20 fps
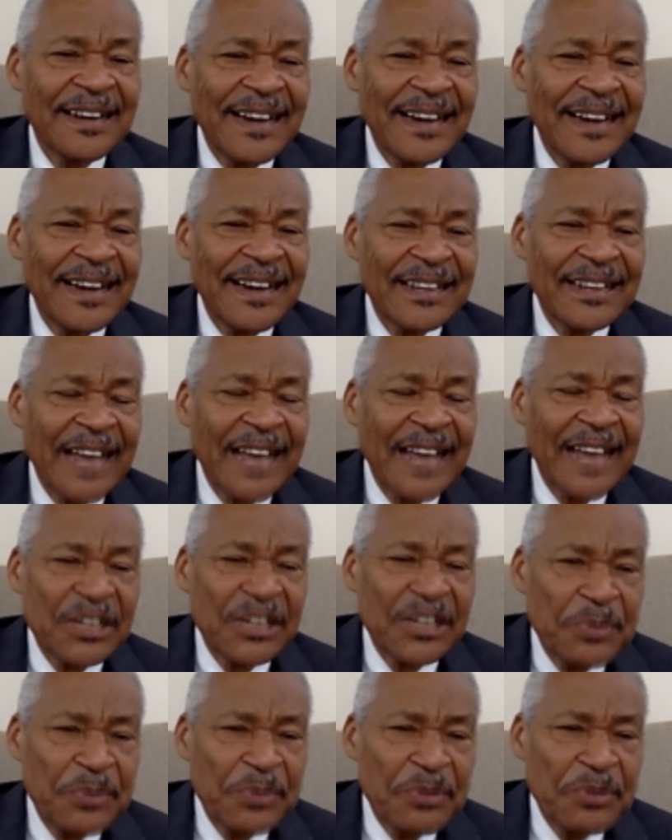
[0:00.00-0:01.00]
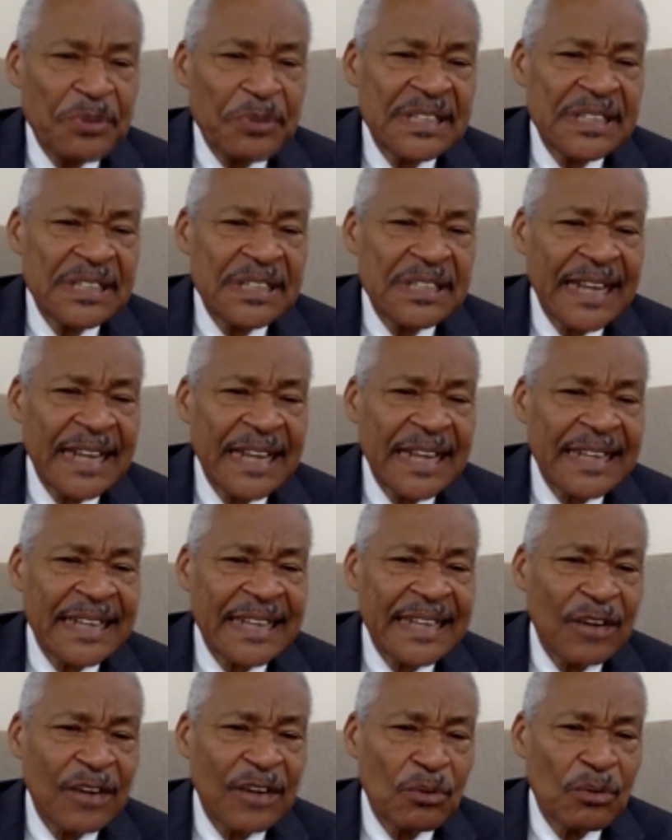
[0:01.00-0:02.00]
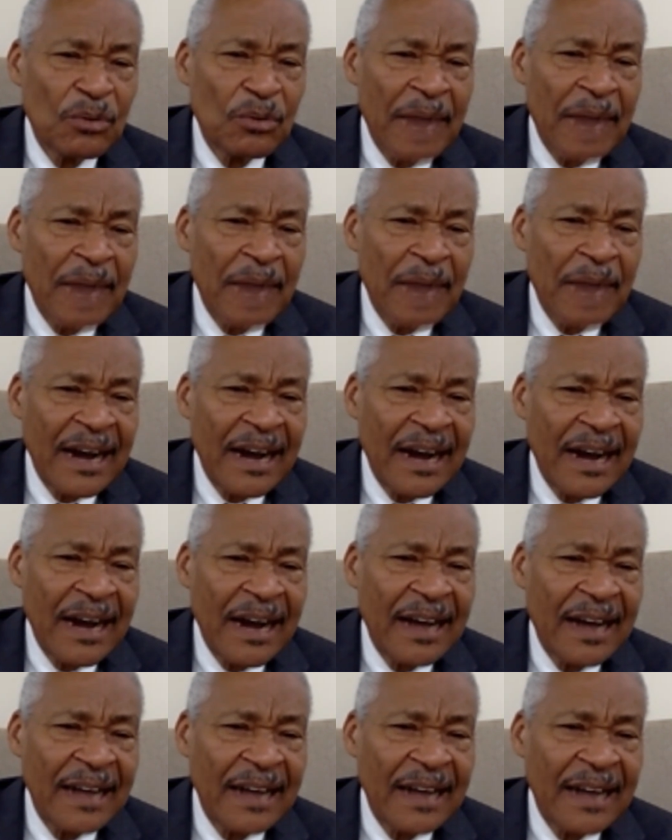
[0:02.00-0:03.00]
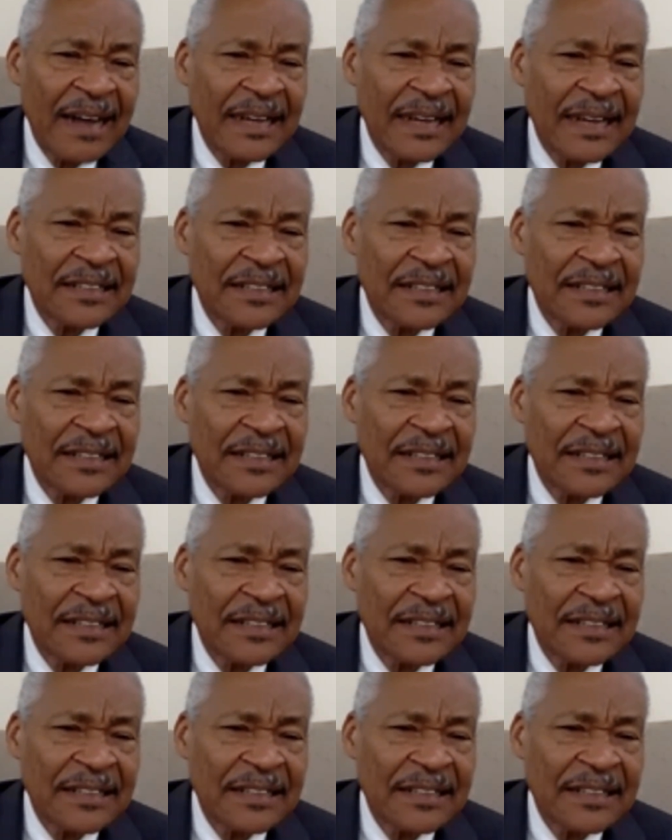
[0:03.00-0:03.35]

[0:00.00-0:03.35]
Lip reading: experiences like that, I look back on and I say,